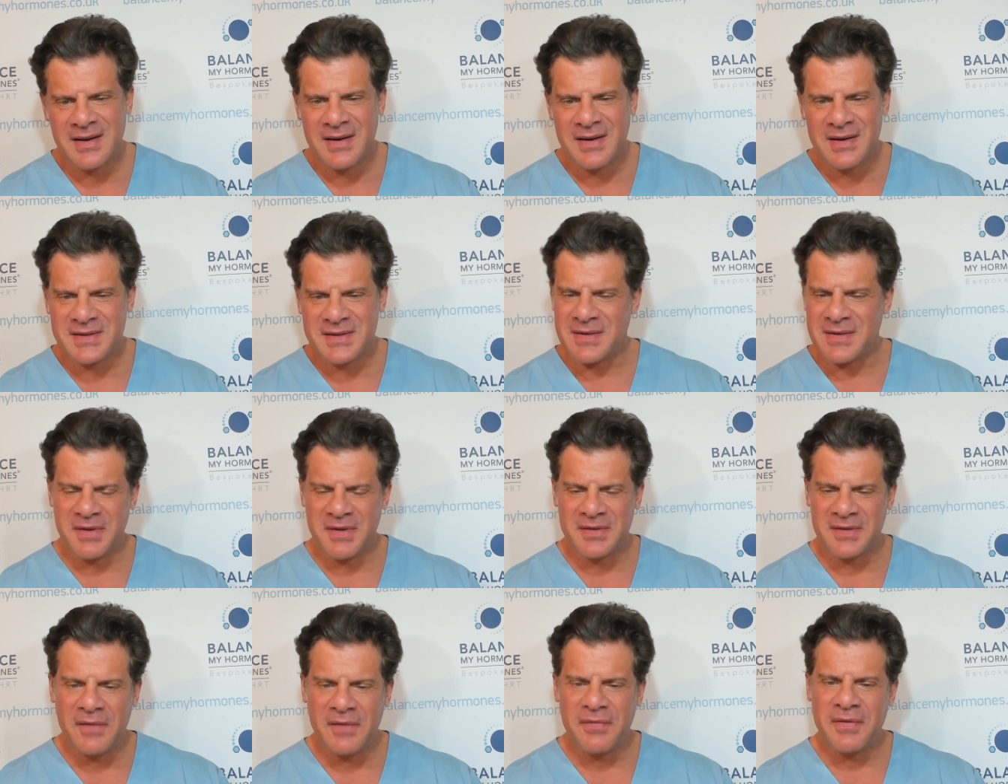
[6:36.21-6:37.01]
Something
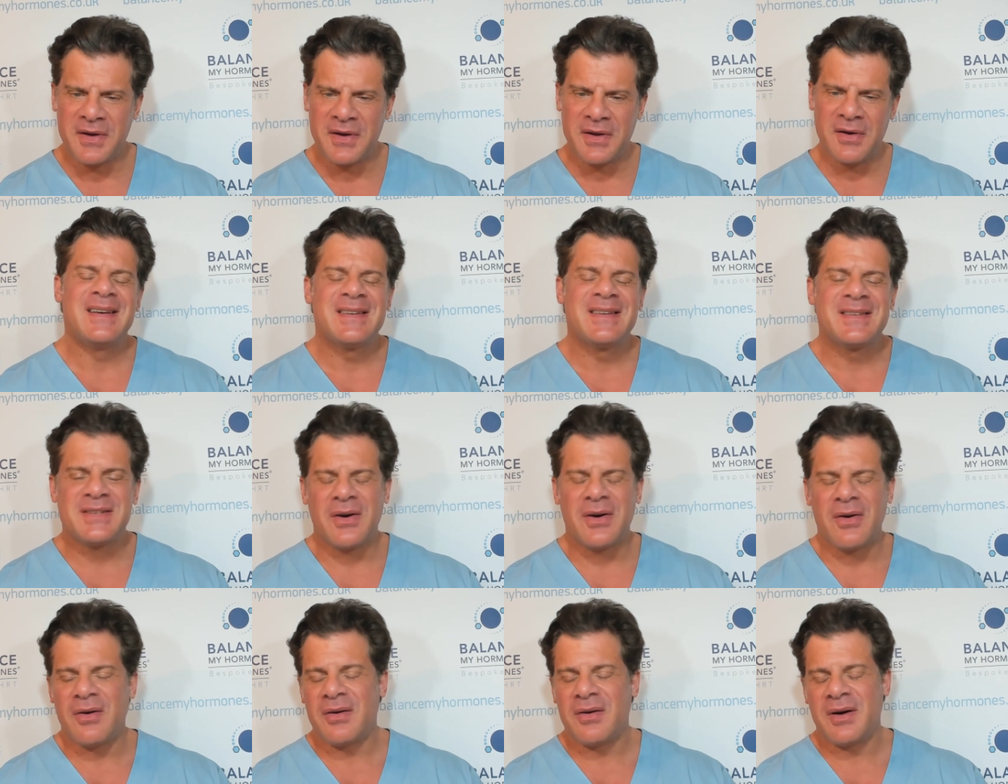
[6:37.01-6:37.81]
different, you know. So
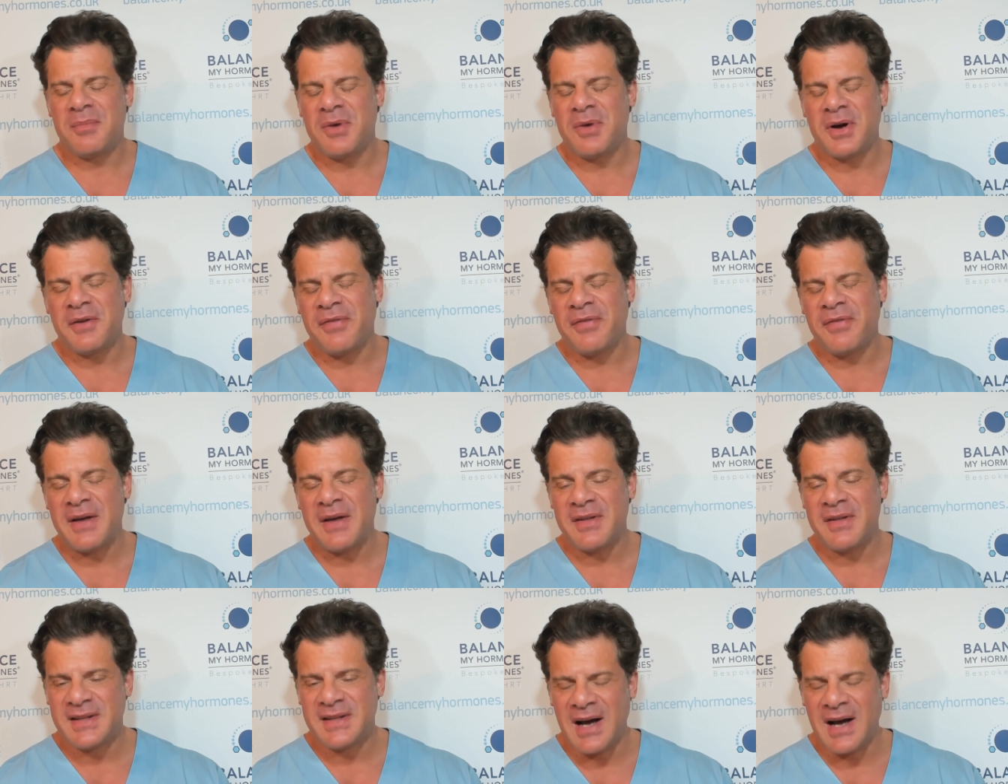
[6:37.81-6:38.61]
you
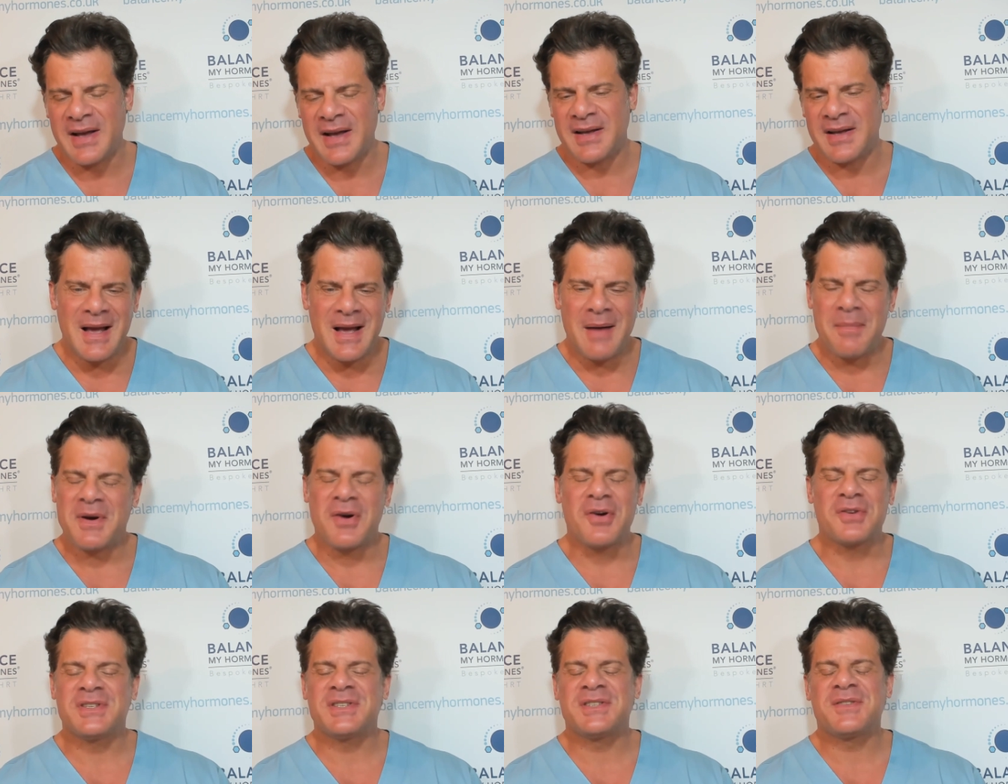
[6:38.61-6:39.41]
find a diet, yeah,
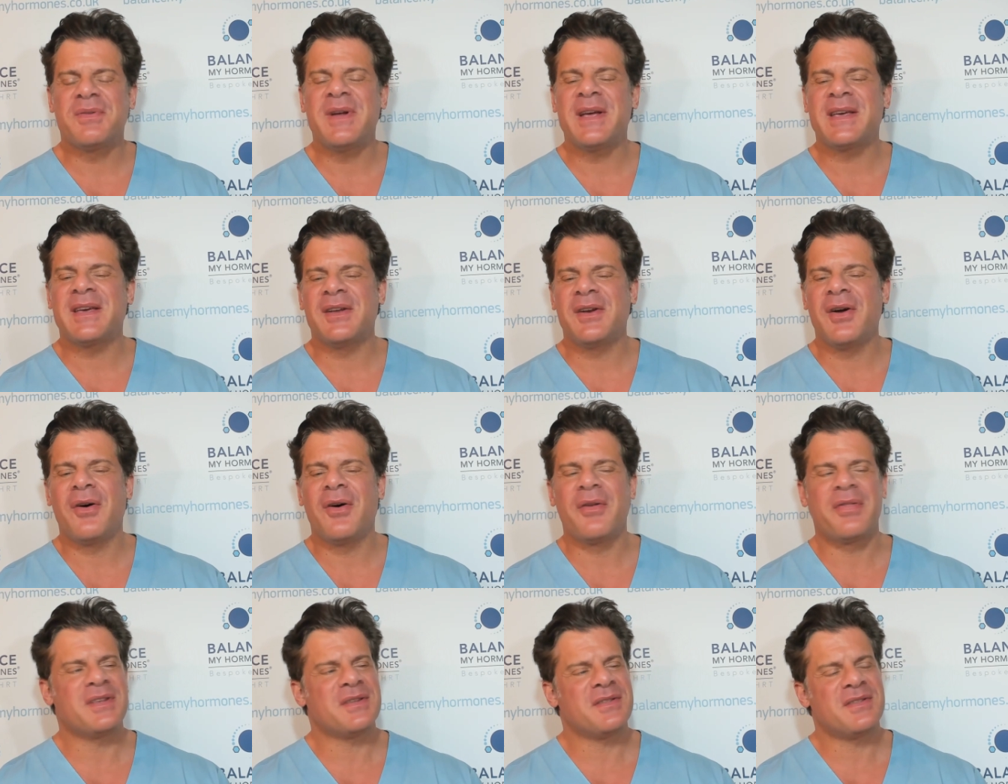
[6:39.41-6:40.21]
because it's tricky, you
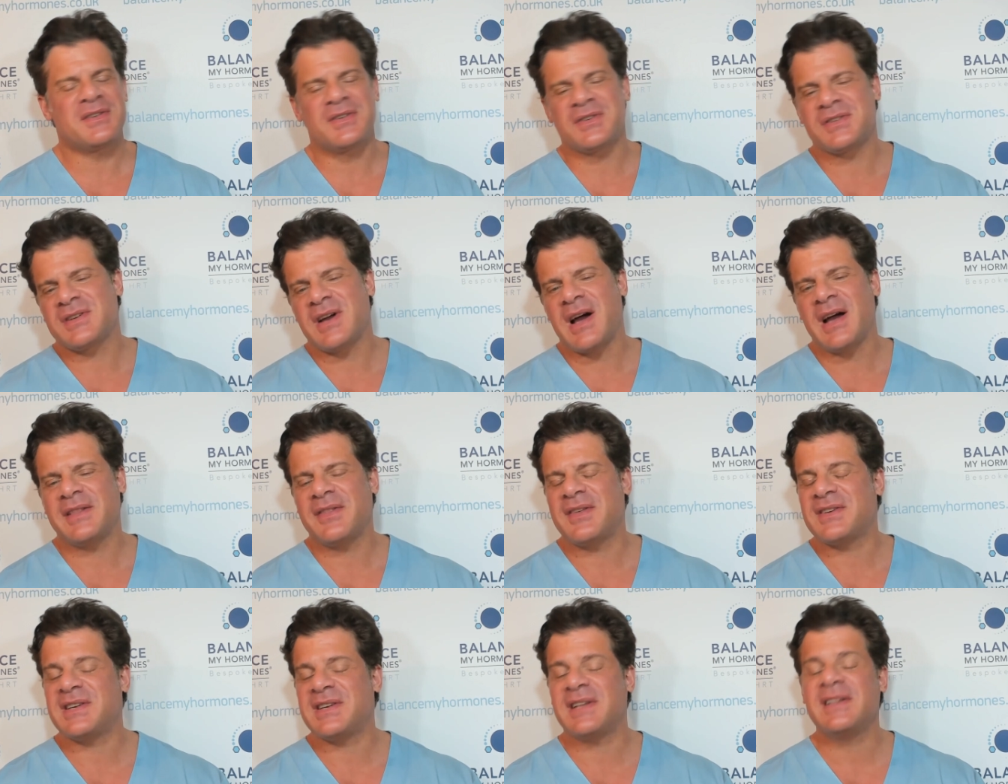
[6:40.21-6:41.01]
know. The, the, society,
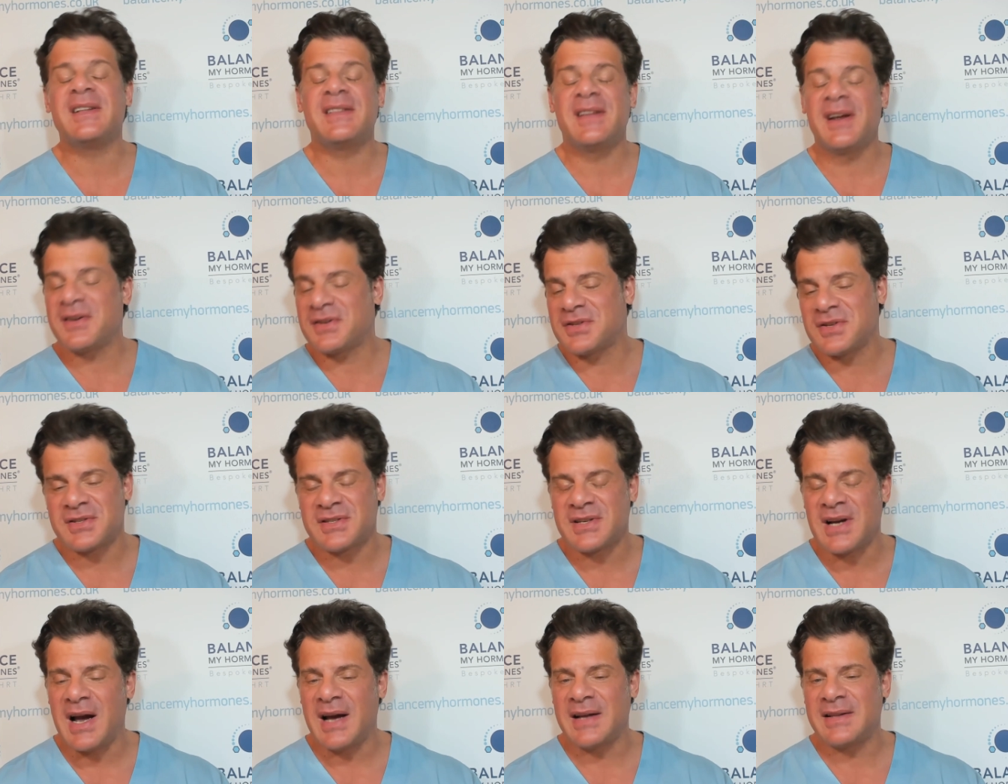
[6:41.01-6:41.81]
the sedentary
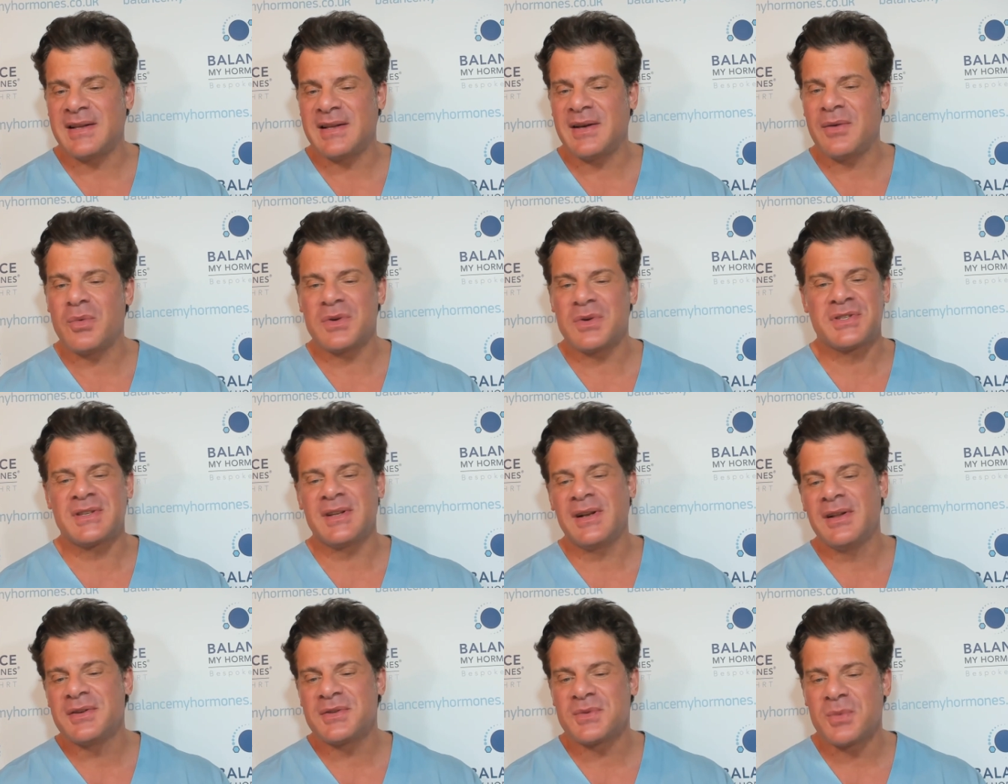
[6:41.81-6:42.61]
society wants
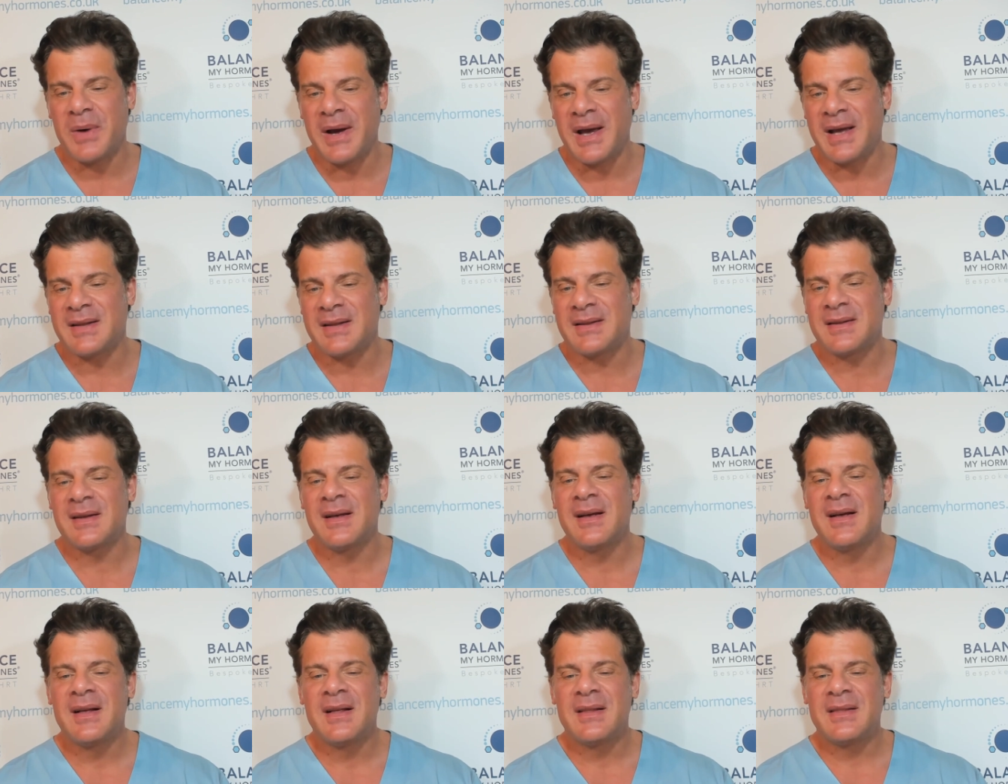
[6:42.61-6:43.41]
to lose weight.
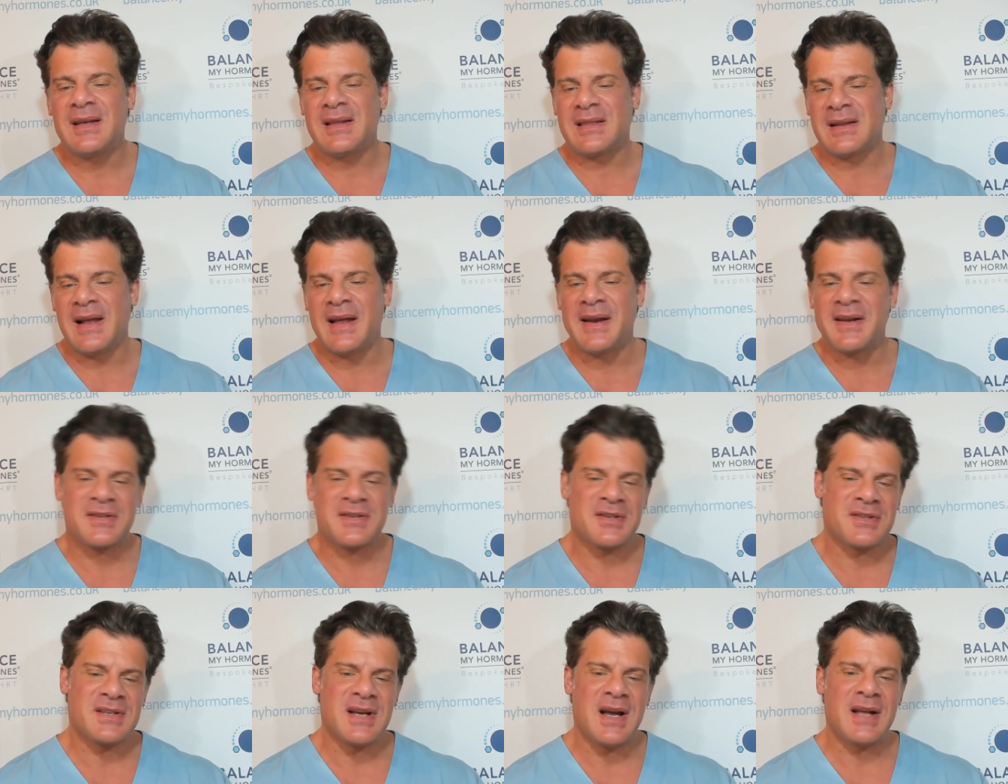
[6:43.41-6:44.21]
The athletic
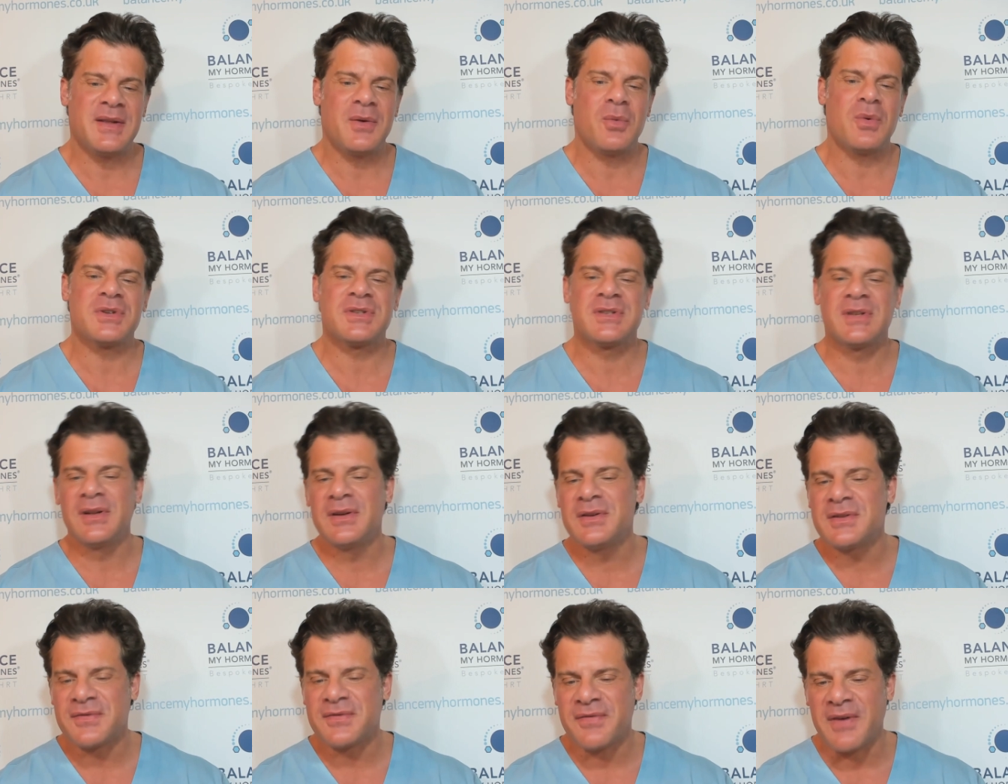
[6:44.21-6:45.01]
society wants to
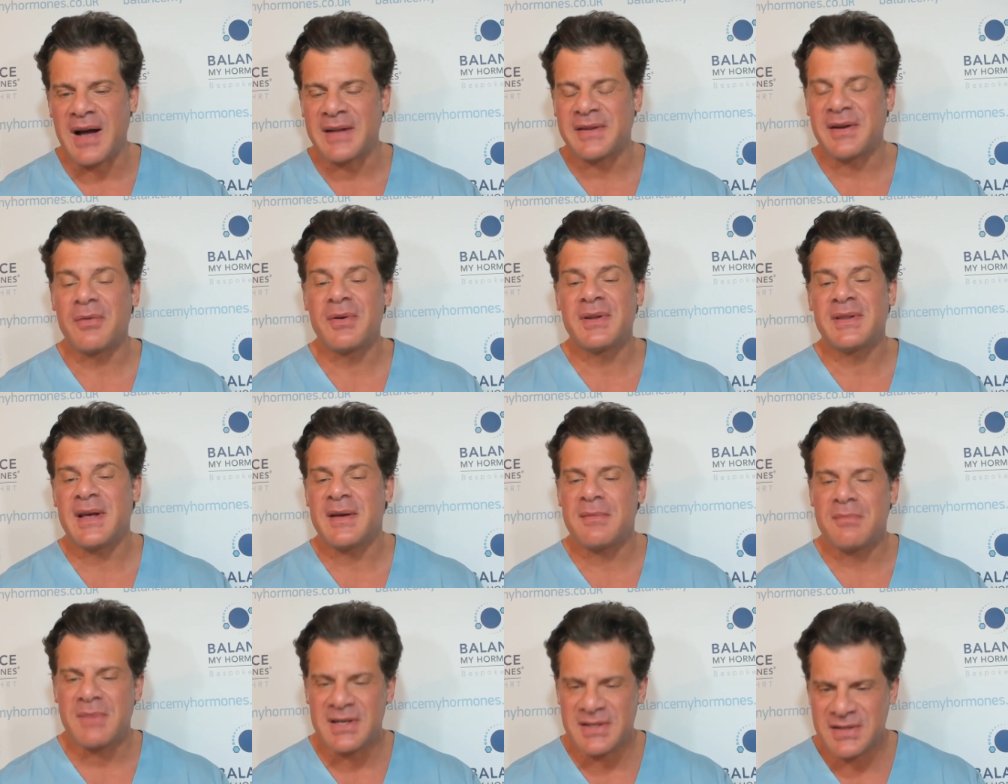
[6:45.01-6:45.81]
lose fat and
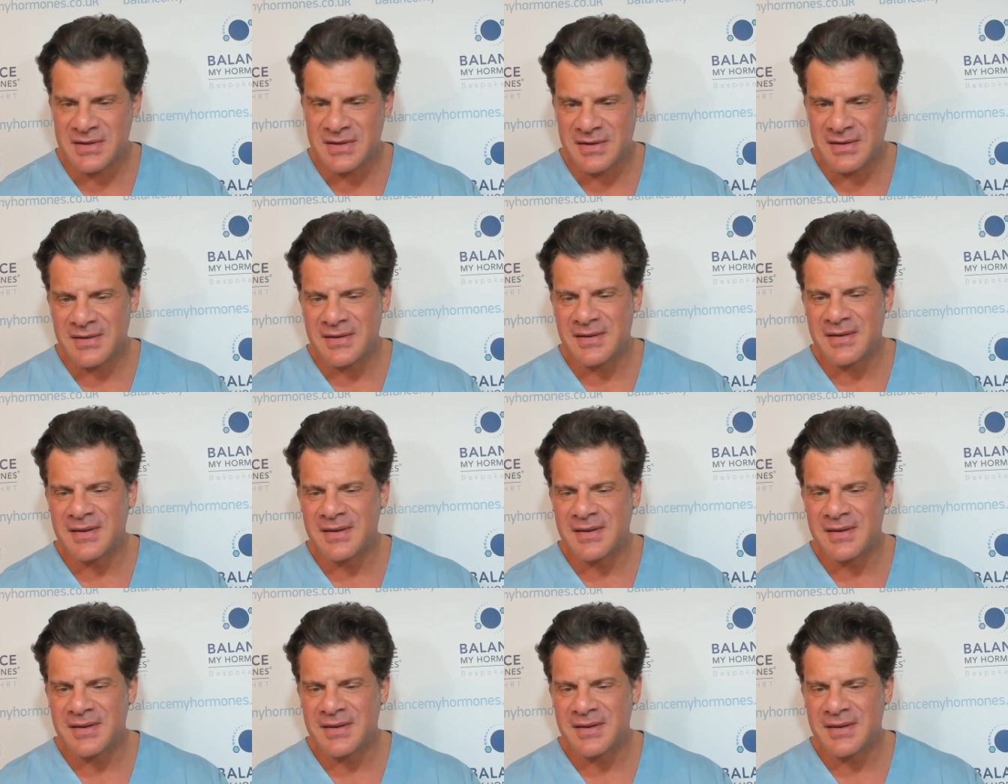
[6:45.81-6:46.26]
retain muscle.